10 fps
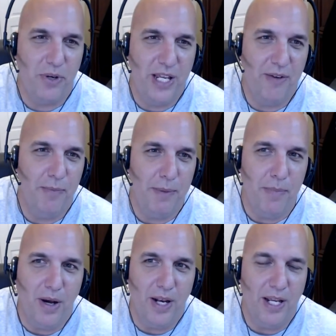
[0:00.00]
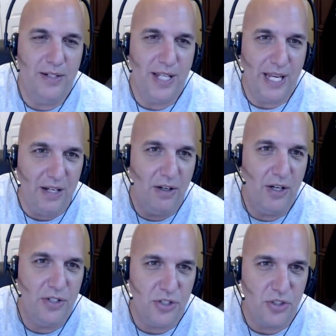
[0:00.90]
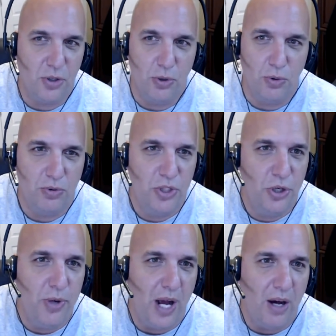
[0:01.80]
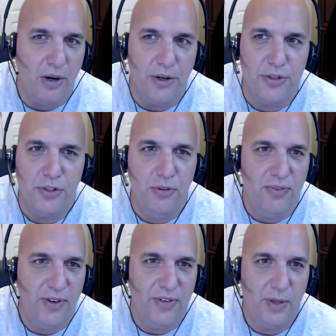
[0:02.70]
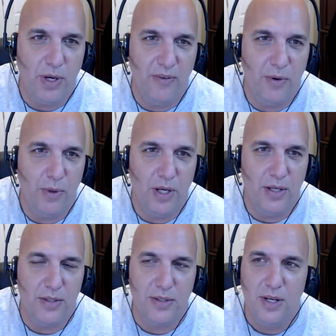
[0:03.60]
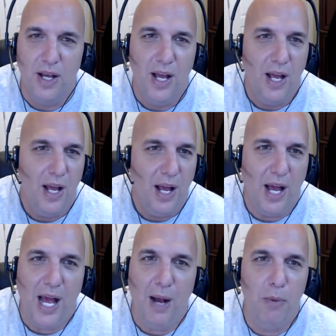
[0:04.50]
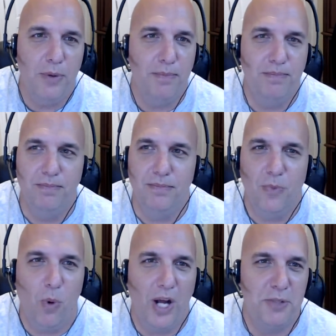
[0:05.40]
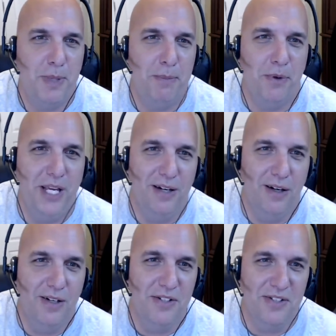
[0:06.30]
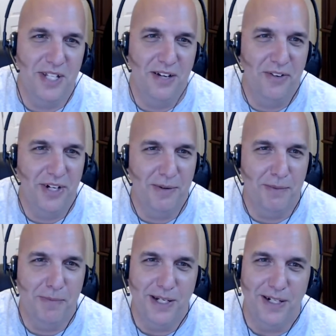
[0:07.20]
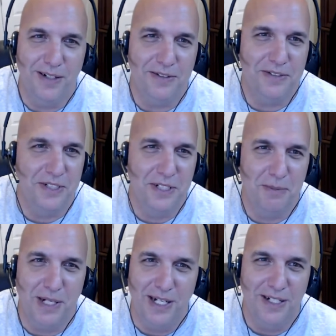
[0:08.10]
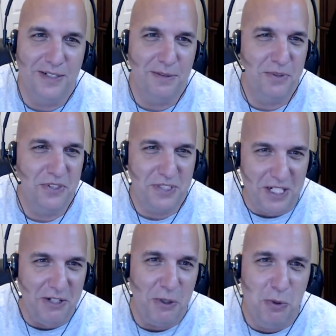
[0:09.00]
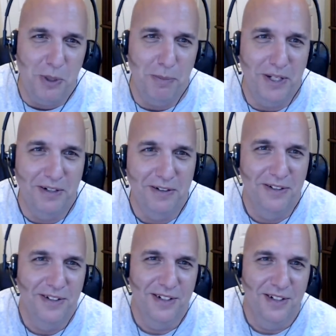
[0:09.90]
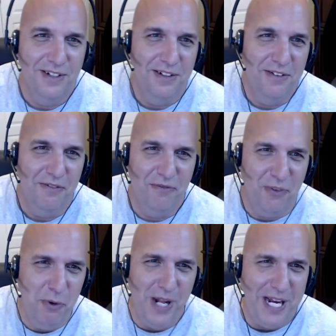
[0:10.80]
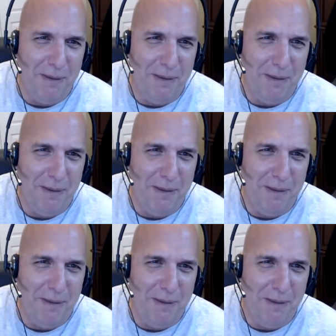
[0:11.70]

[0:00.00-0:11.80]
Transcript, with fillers: would give me money to eat lunch at school, two dollars, two fifty, whatever it was, I would watch people eat lunch and sit over there like, man, that looks good, but I need some stereo equipment. Food ain't